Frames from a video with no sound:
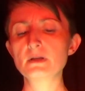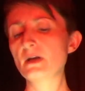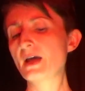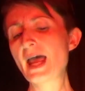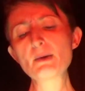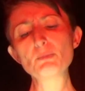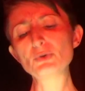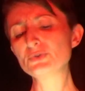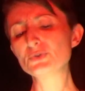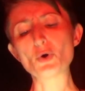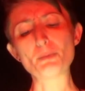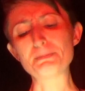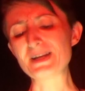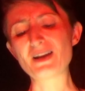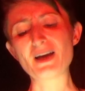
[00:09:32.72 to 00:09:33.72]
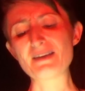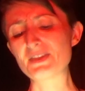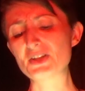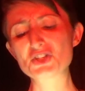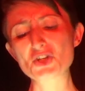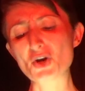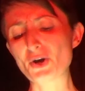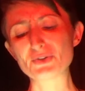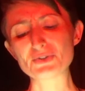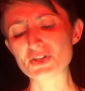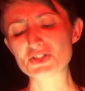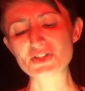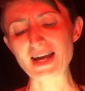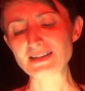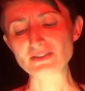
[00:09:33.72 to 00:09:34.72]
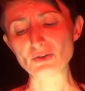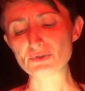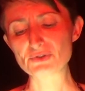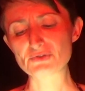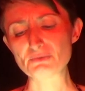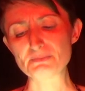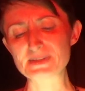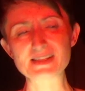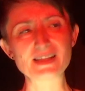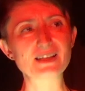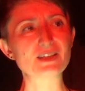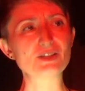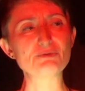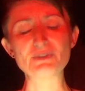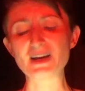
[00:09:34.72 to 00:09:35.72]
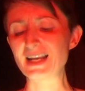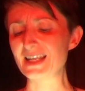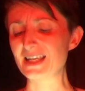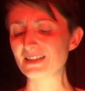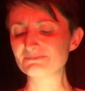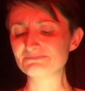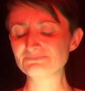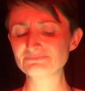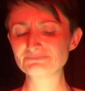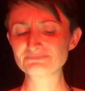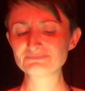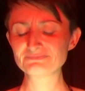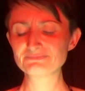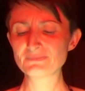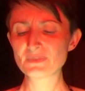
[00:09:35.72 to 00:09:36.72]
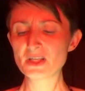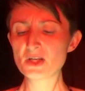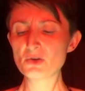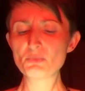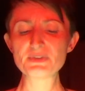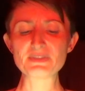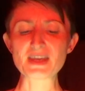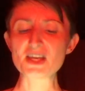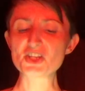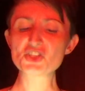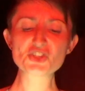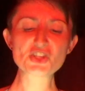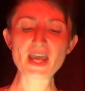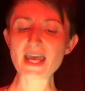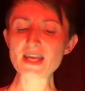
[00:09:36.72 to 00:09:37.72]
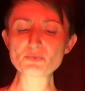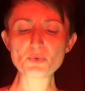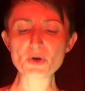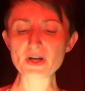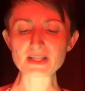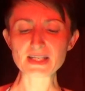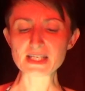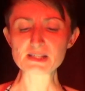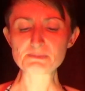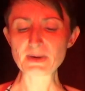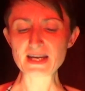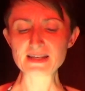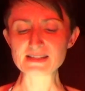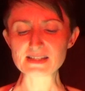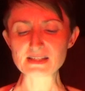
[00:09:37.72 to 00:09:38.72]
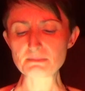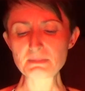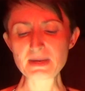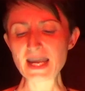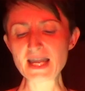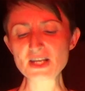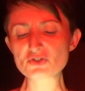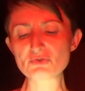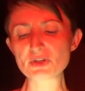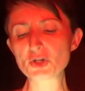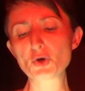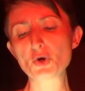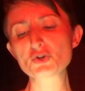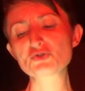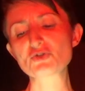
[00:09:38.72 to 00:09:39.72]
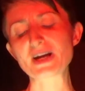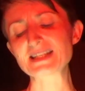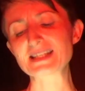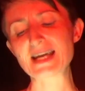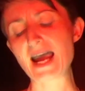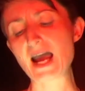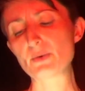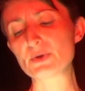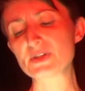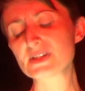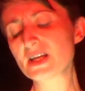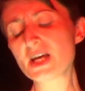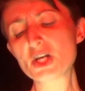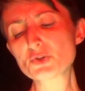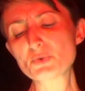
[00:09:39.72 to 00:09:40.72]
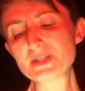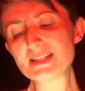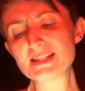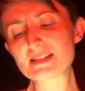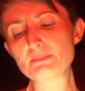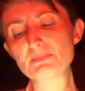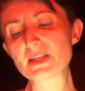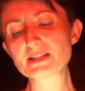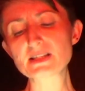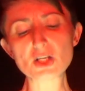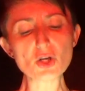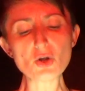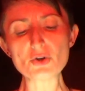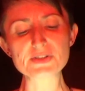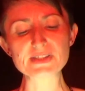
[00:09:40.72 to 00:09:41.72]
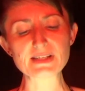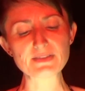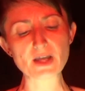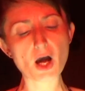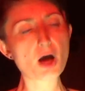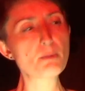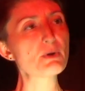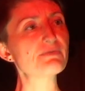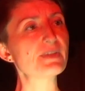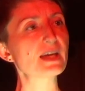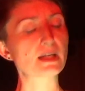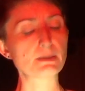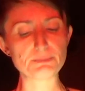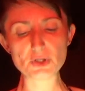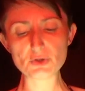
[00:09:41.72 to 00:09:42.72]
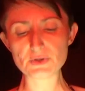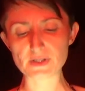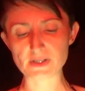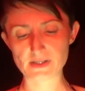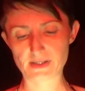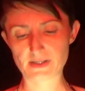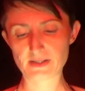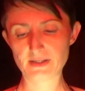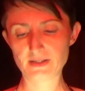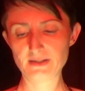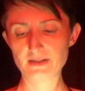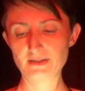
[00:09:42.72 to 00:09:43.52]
Anne will not be like the childish adults from Silicon Valley. With their shared working spaces and meandering contractor hours, twenty-somethings are lost in the hum of their computers.